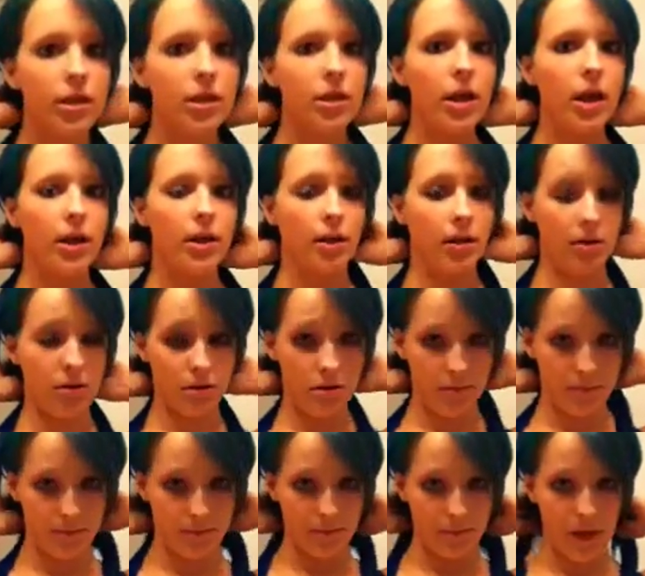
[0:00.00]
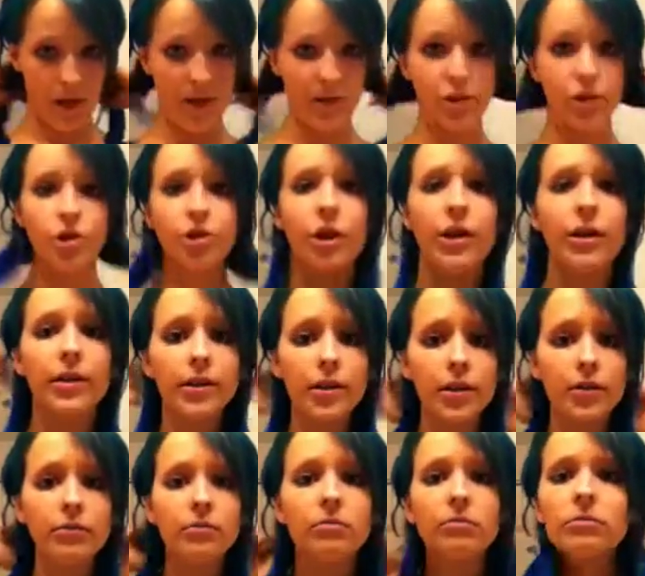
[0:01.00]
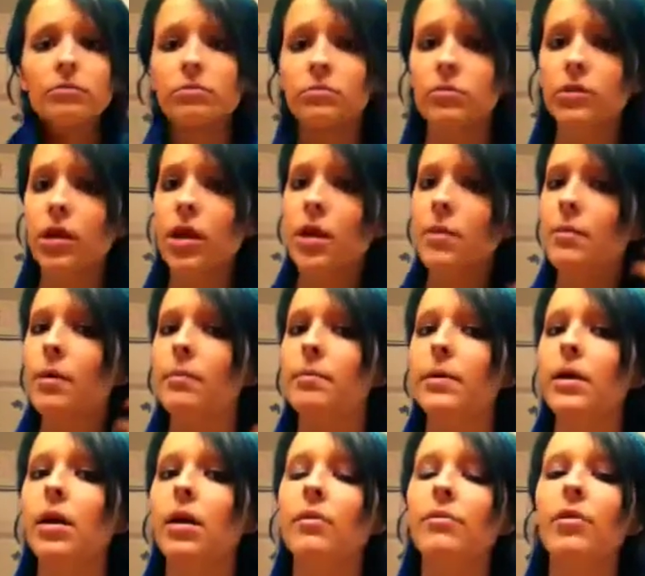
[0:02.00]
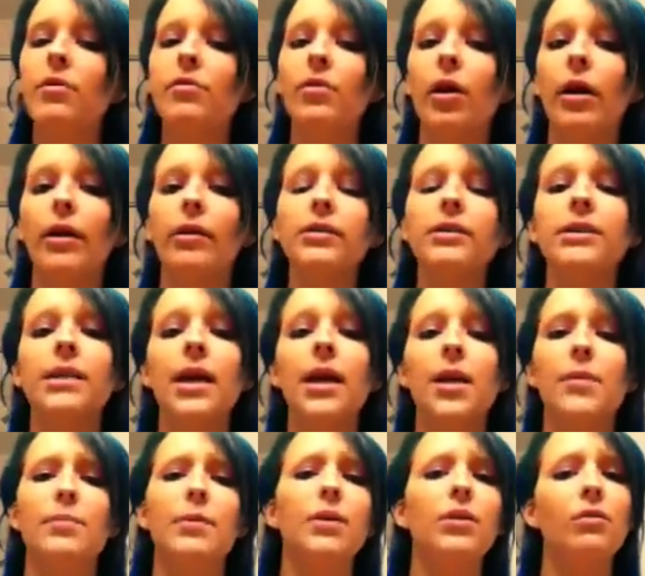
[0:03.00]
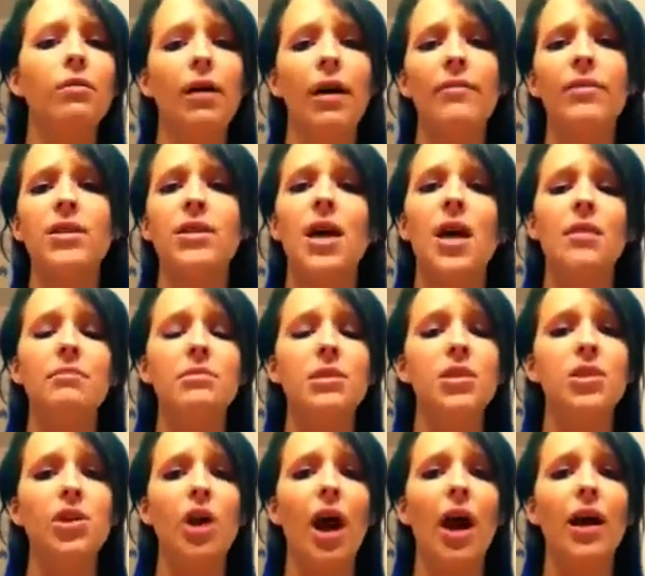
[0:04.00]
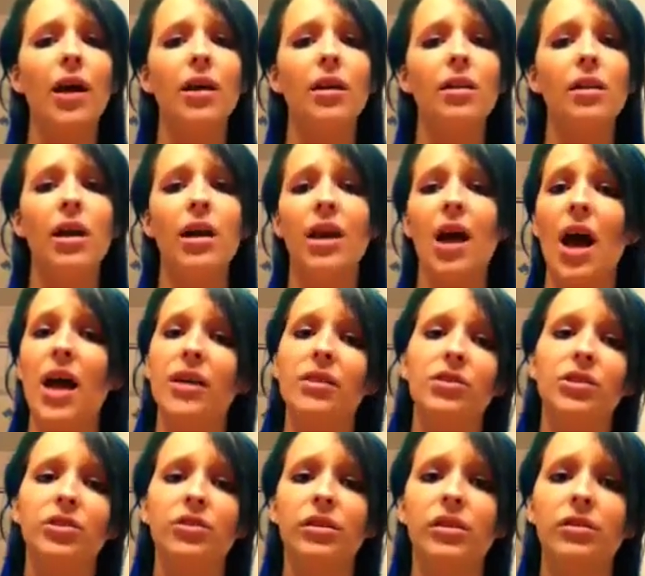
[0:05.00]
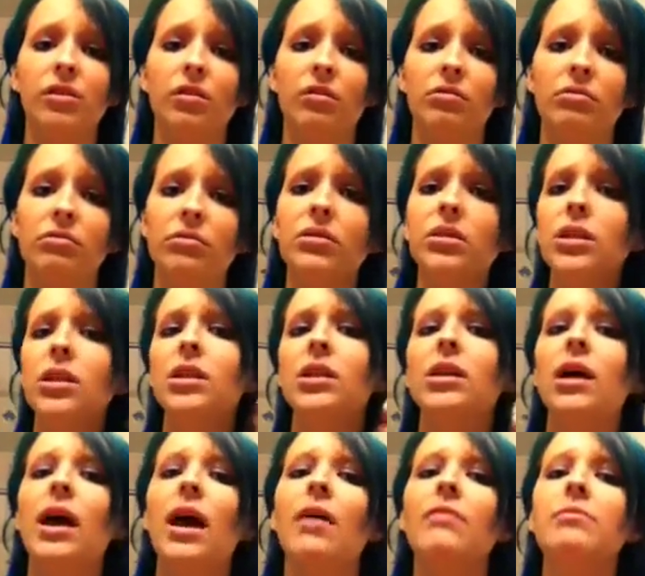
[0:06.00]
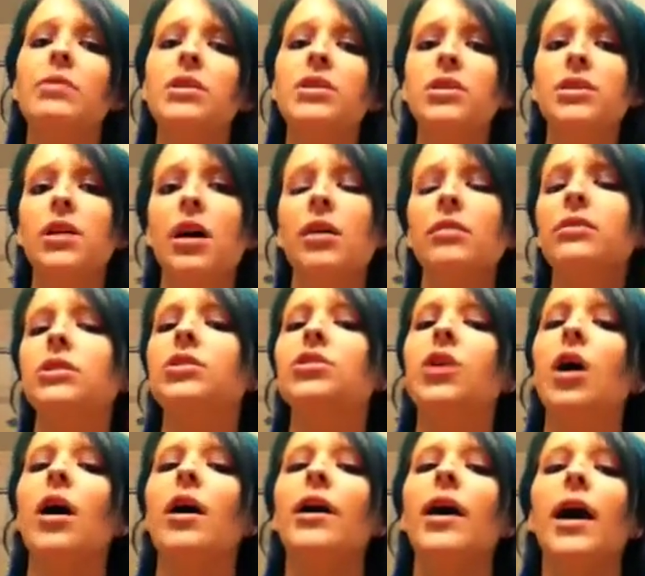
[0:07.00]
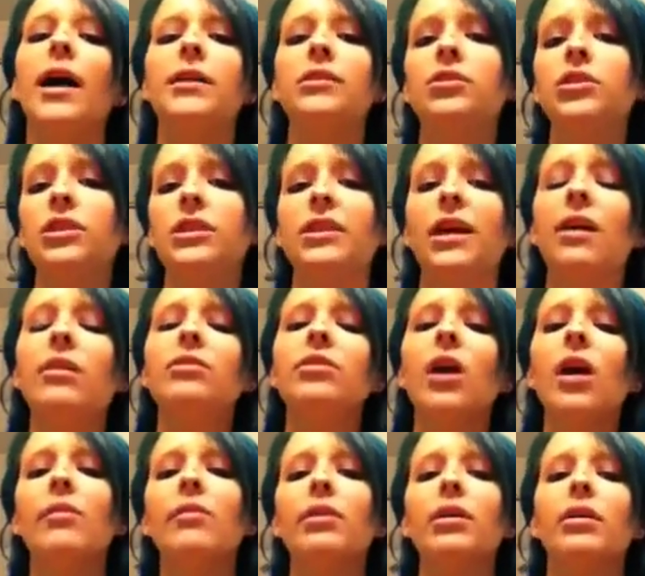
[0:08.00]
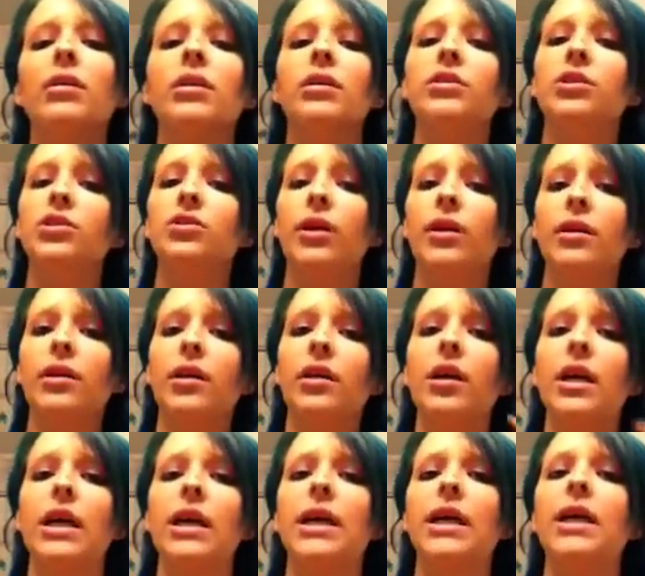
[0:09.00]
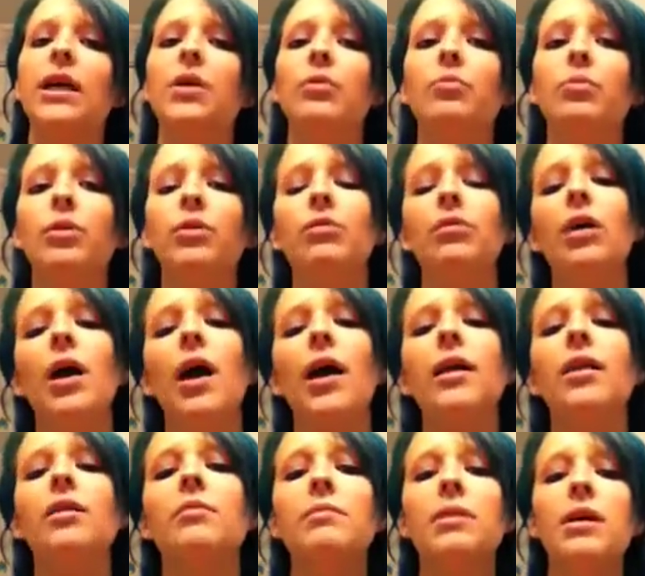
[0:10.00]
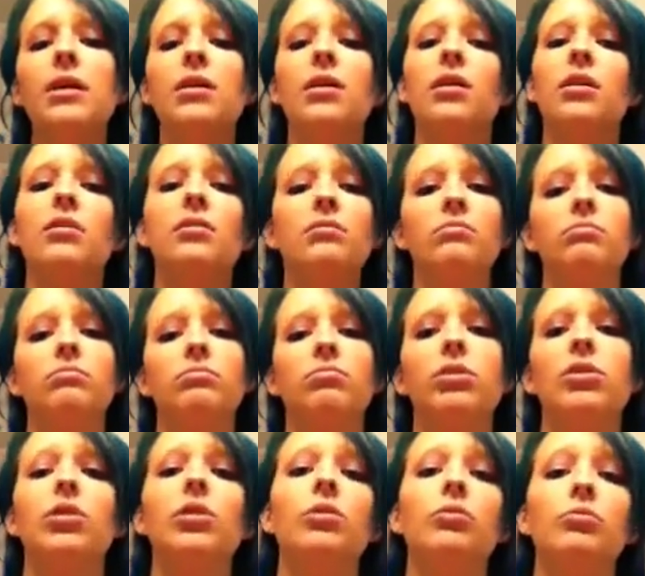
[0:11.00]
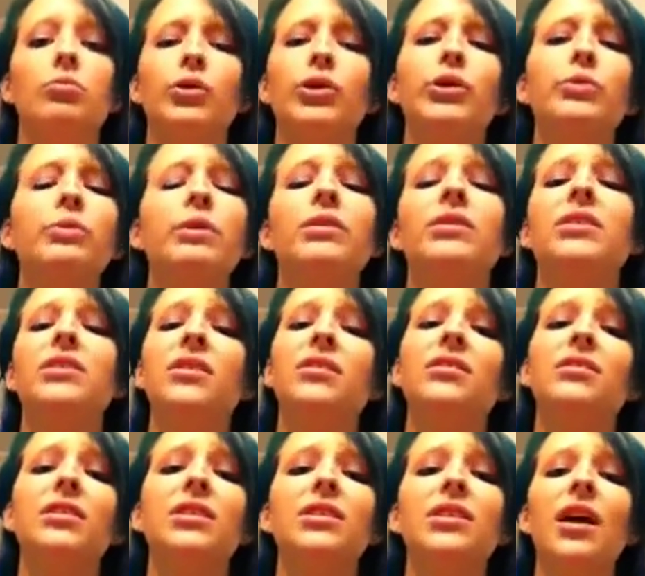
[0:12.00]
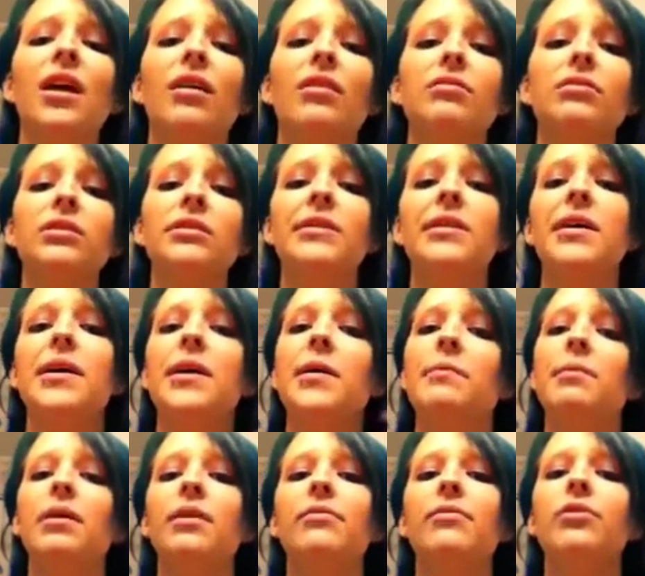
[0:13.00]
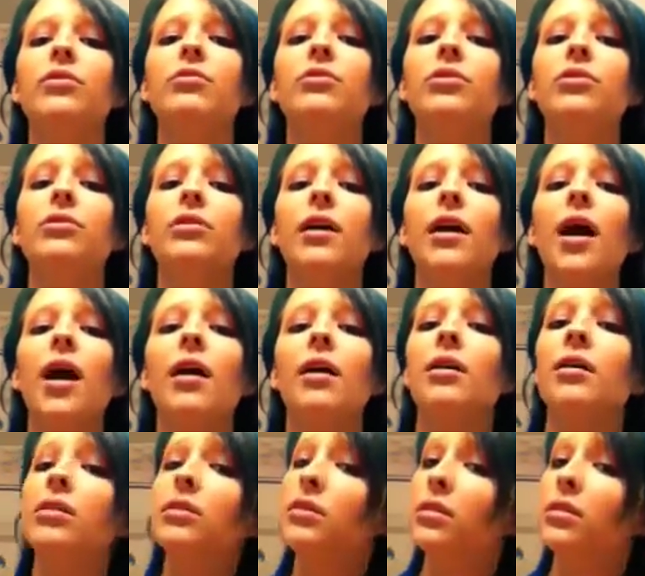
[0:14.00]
and I straighten it. But be careful if your hair is damp and you don't have the time to dry it, like I usually don't have much time to dry it. I usually towel dry it really good and straighten it. It will kind of make a really weird sizzly sound, but if you do that,